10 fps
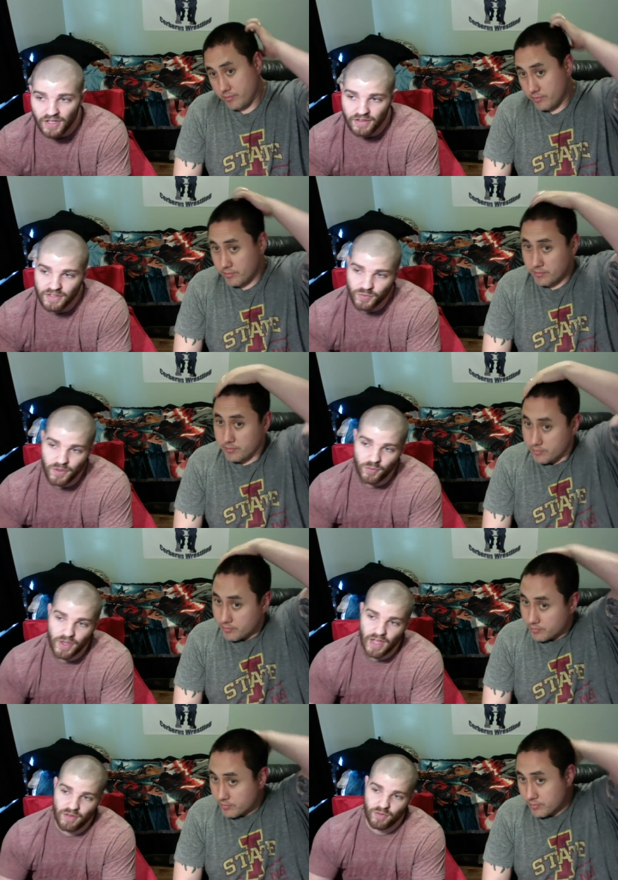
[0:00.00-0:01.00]
Speaker 1: this one
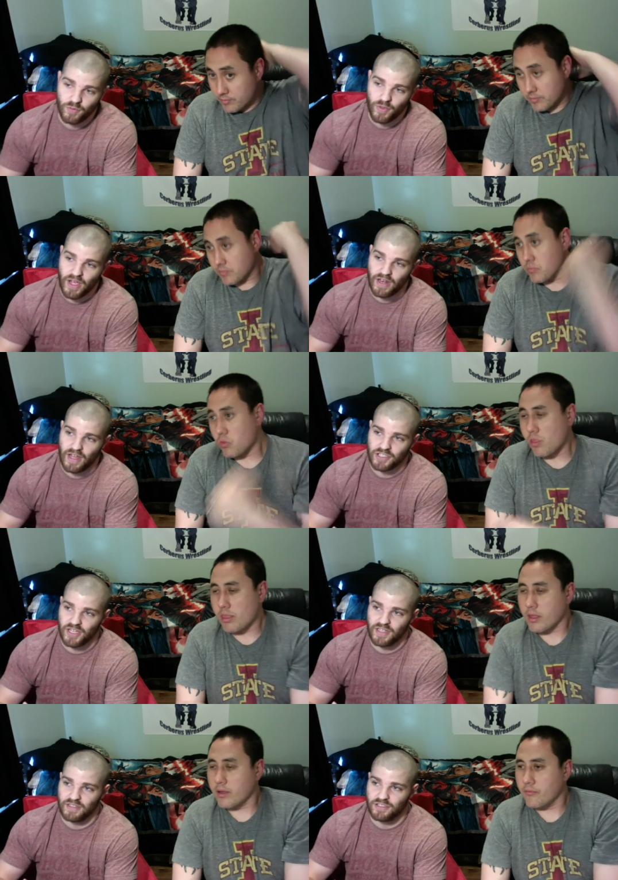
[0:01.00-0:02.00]
we hadn't we hadn't
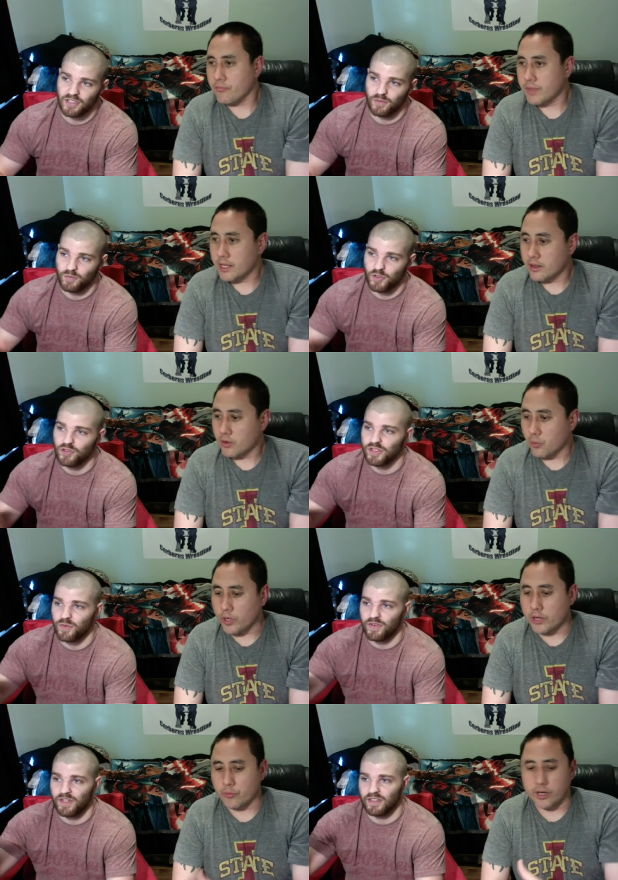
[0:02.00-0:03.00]
actually had to ch- usually
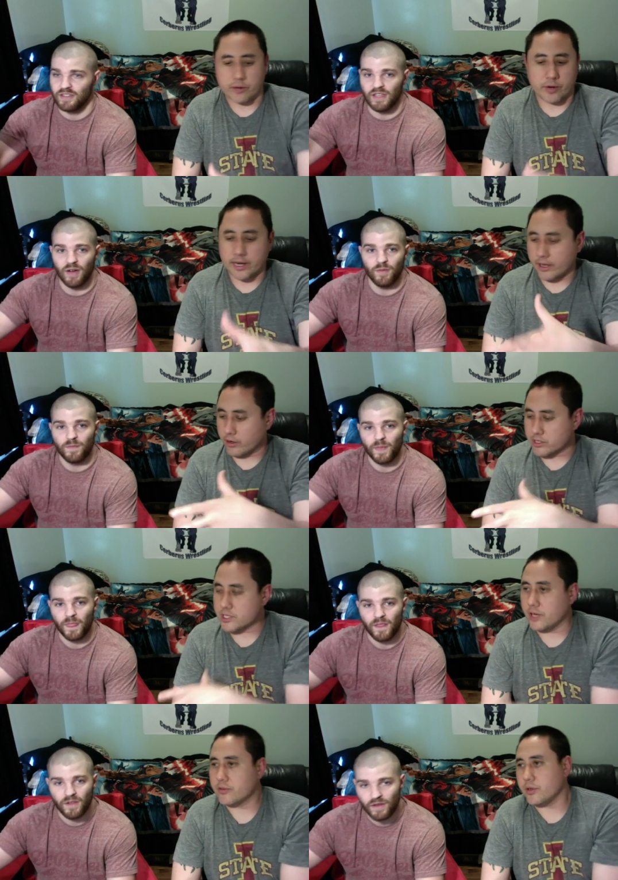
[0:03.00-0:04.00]
we, didn't we didn't, we didn't write out our
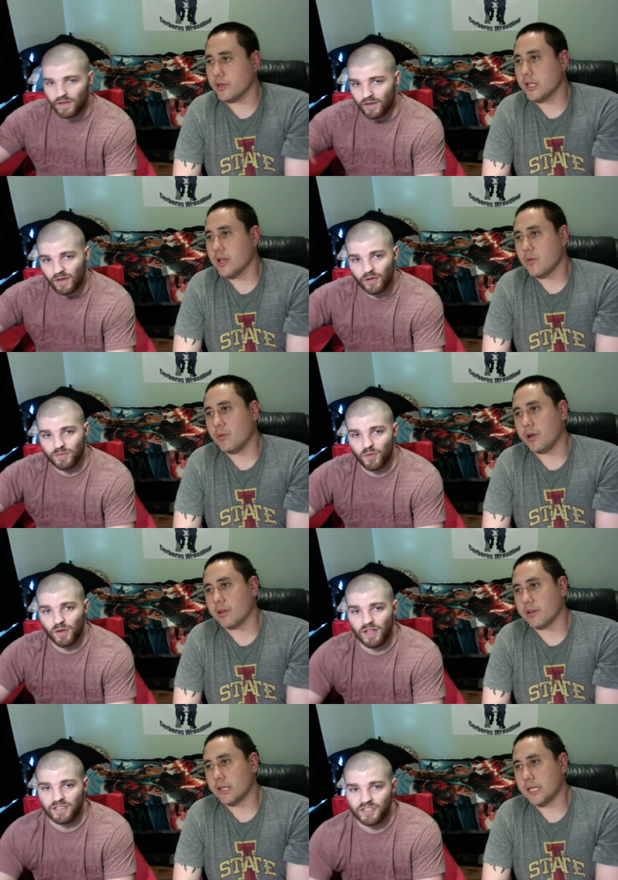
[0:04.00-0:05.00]
stuff to it. It was but. more
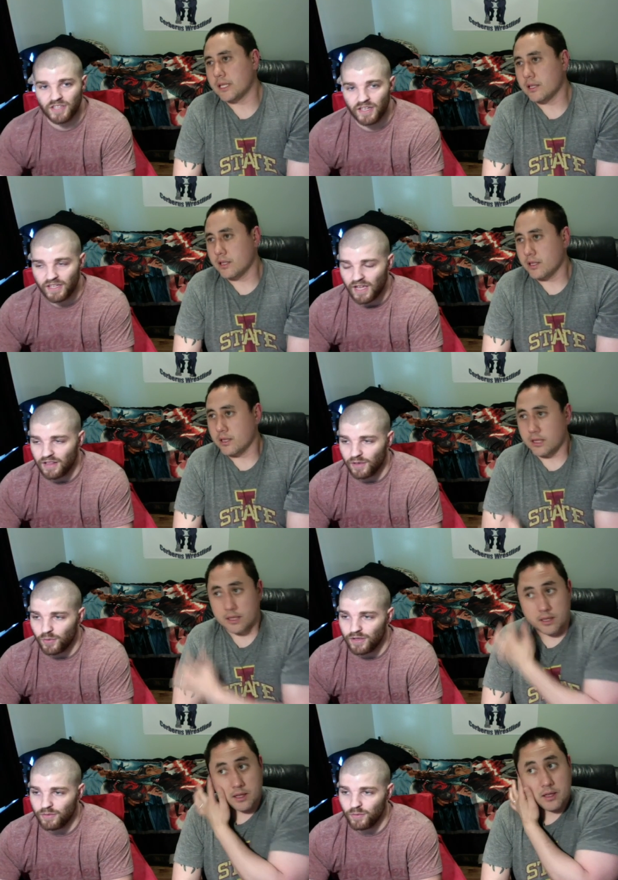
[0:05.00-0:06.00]
or less just kind of game like
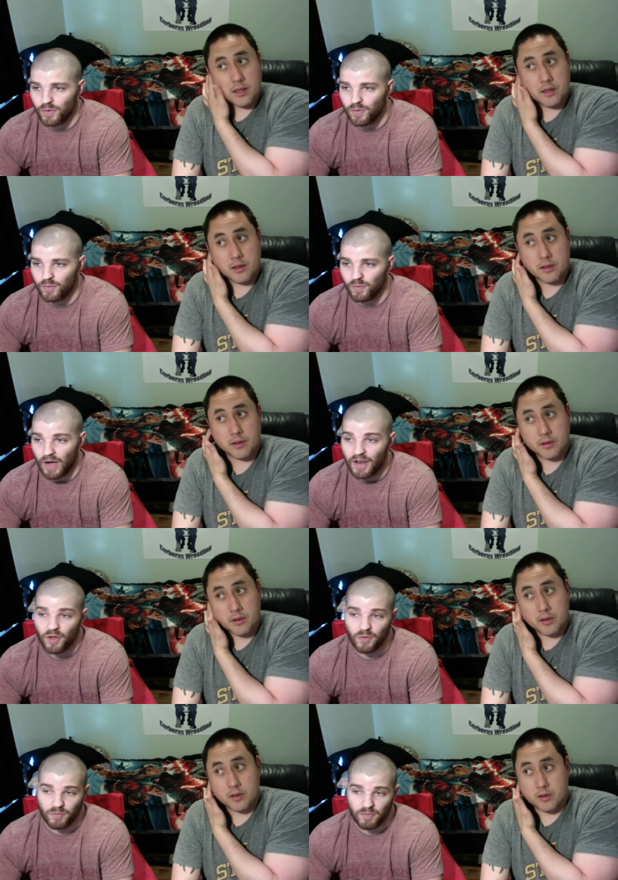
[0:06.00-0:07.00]
we we I
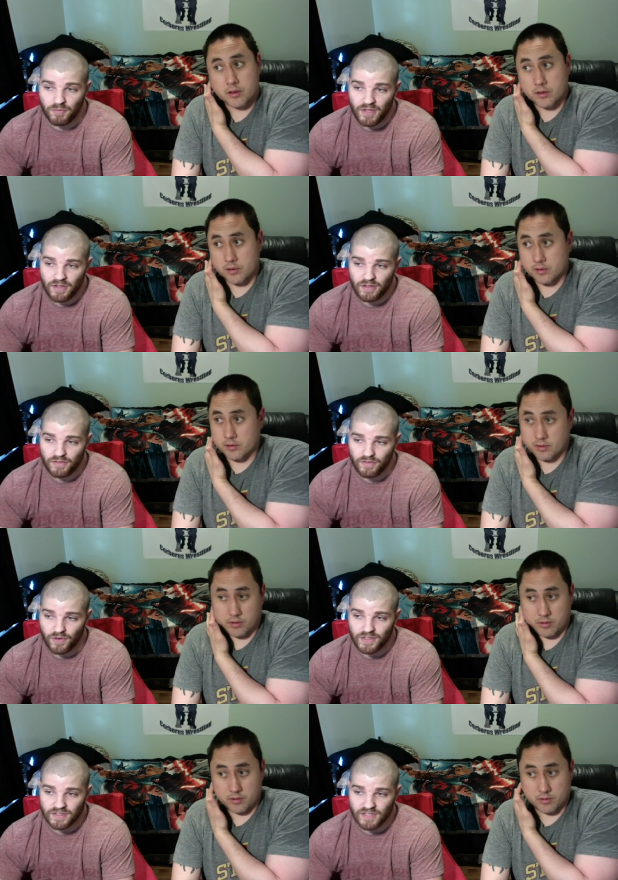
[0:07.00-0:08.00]
know me
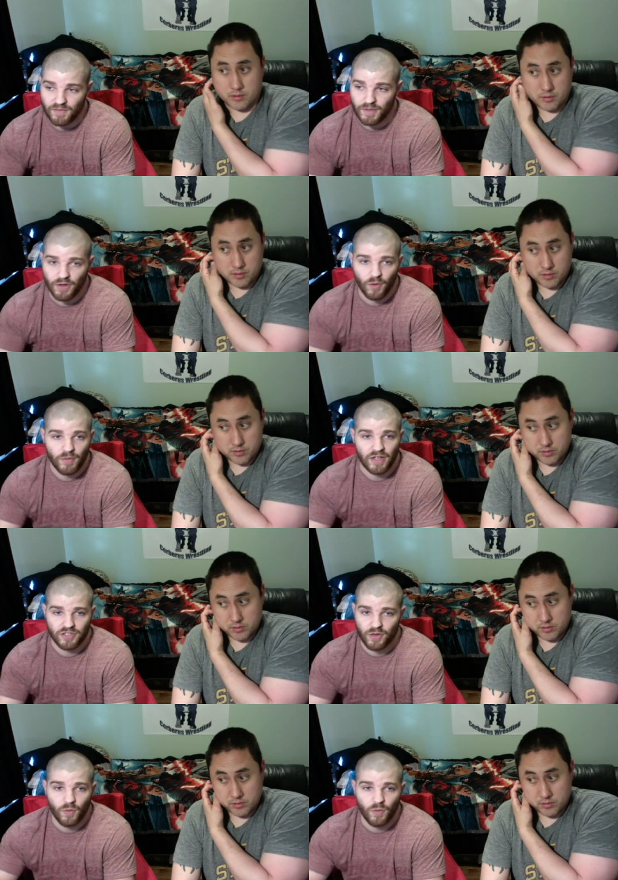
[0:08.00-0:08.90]
for instance I've been going back trying to